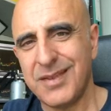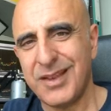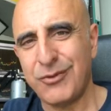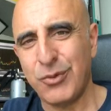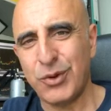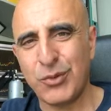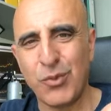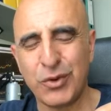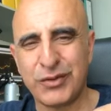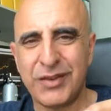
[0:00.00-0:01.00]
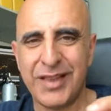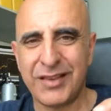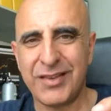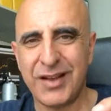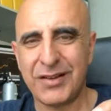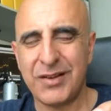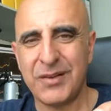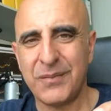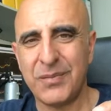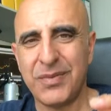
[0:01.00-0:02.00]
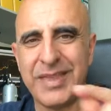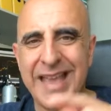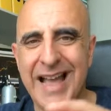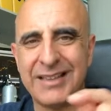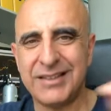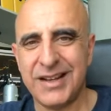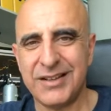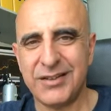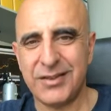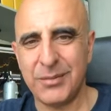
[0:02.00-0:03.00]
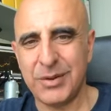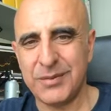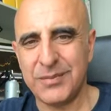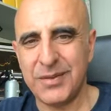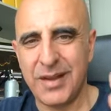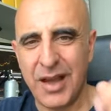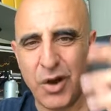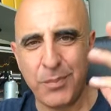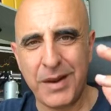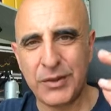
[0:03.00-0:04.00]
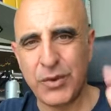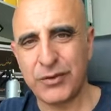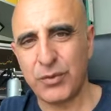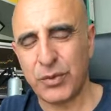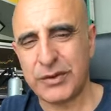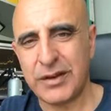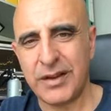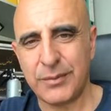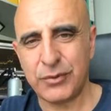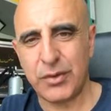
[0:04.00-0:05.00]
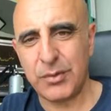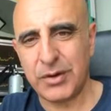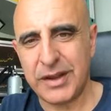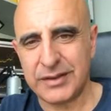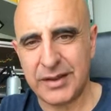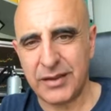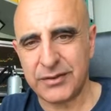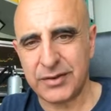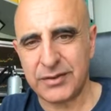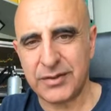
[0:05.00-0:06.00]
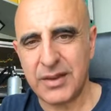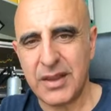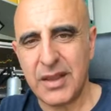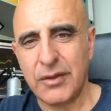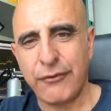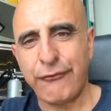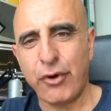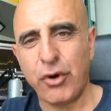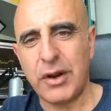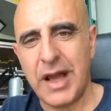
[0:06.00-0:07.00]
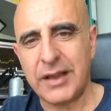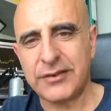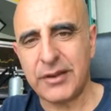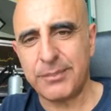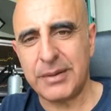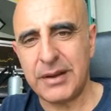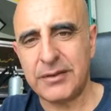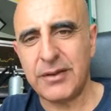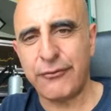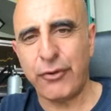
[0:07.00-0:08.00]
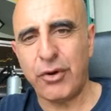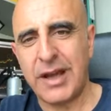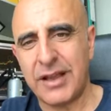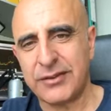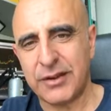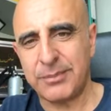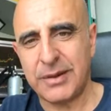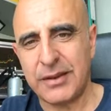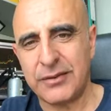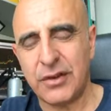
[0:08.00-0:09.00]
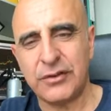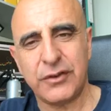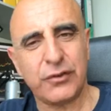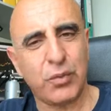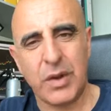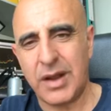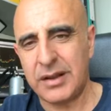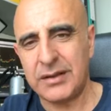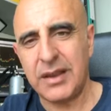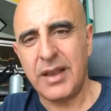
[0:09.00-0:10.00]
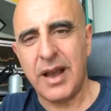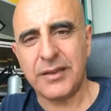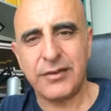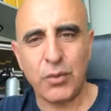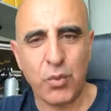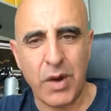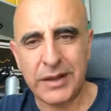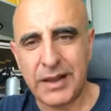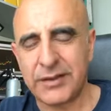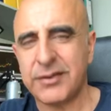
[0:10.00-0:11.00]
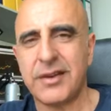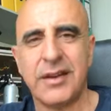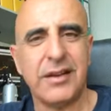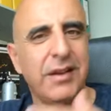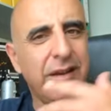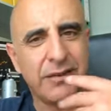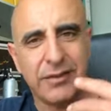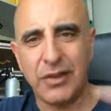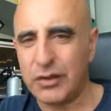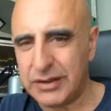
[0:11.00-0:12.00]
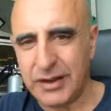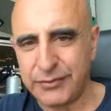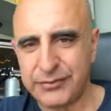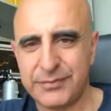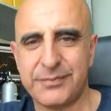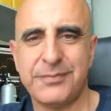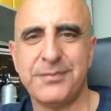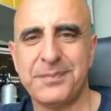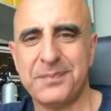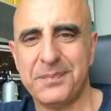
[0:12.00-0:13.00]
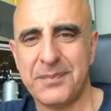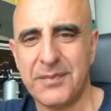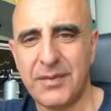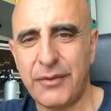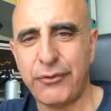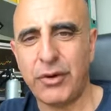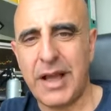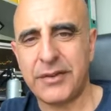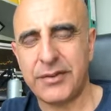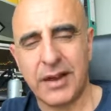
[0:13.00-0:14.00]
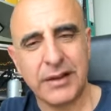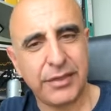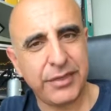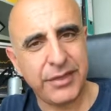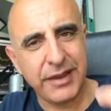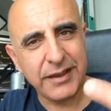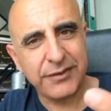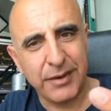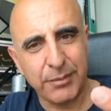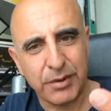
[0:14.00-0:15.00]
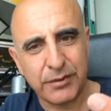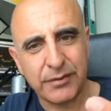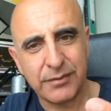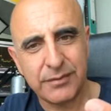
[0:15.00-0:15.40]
If you want to watch the NASDAQ, the untraded symbol. I hope my question was clear. I'm sure I'm going to get answers. The full answer, please. The full answer, please. Not just one. I see one answer here. It's not enough. The full answer. I need three symbols.